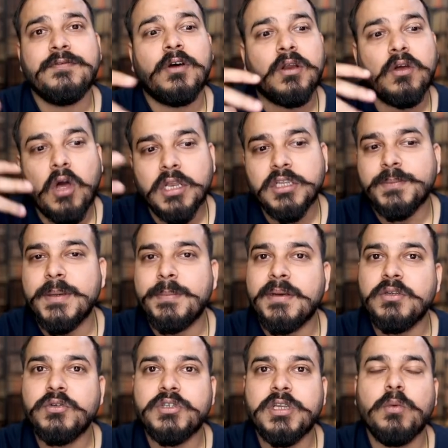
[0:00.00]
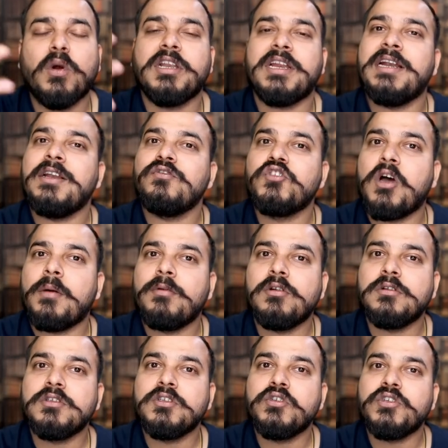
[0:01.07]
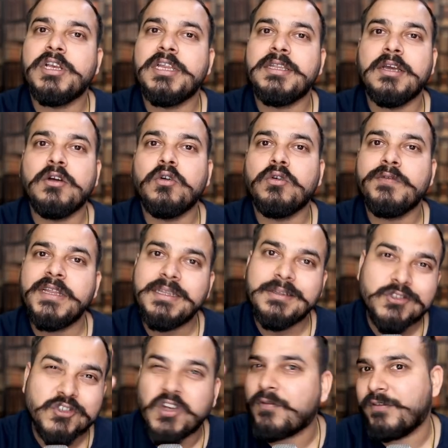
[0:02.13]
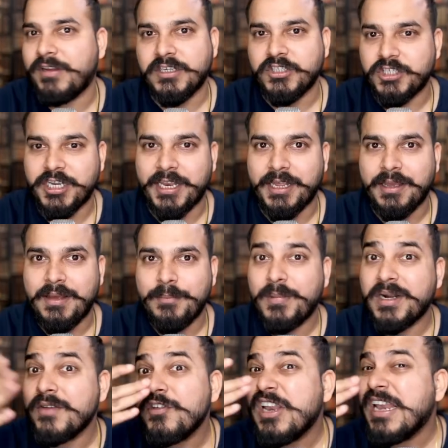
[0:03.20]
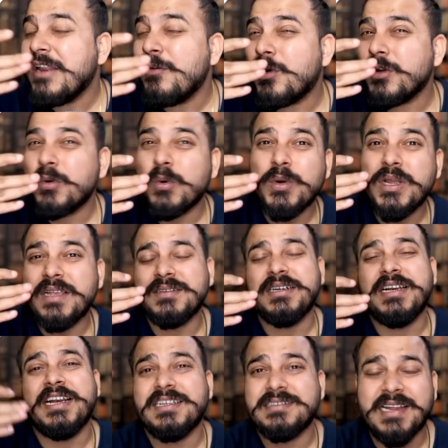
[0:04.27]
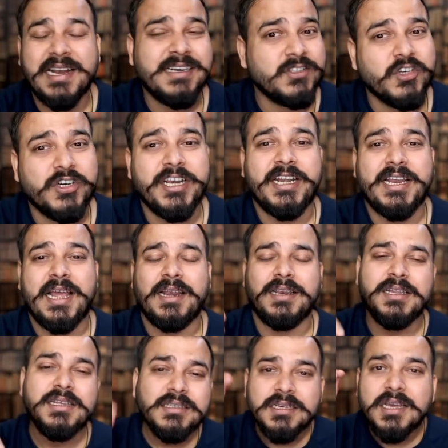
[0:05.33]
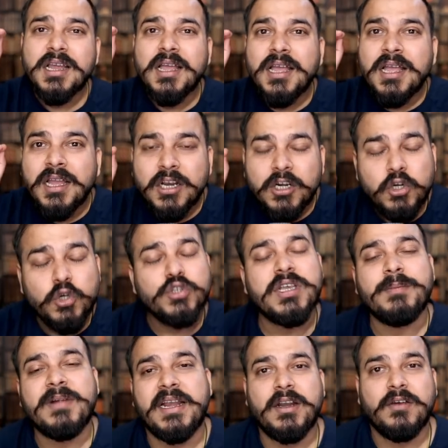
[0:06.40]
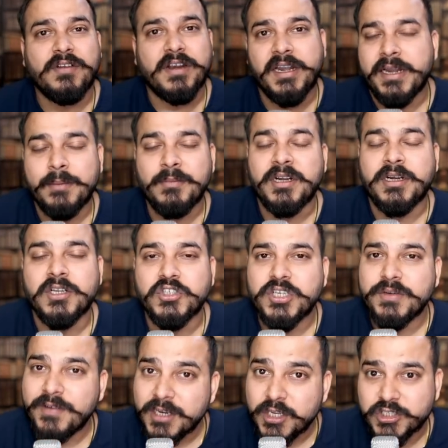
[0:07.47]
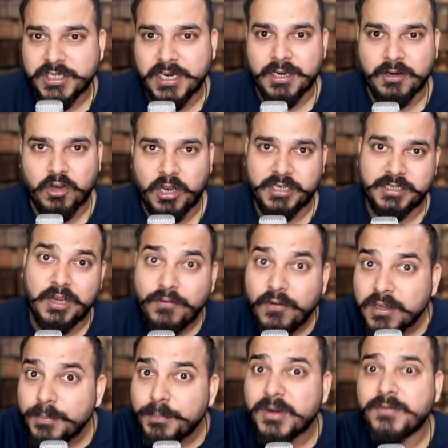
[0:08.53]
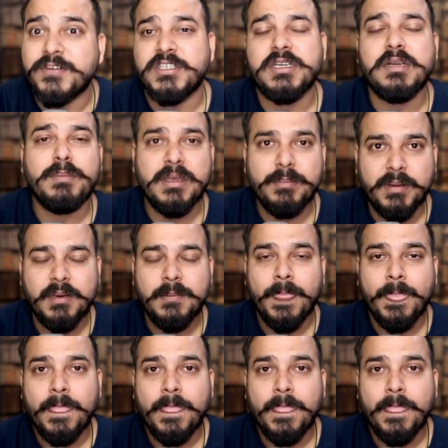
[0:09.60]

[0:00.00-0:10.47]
for college people, usually what kind of job roles usually they go with? Software engineering. But if you really want to go as a data scientist or data analyst, do some kind of real-time internship when you're still in college. Now for the professional people,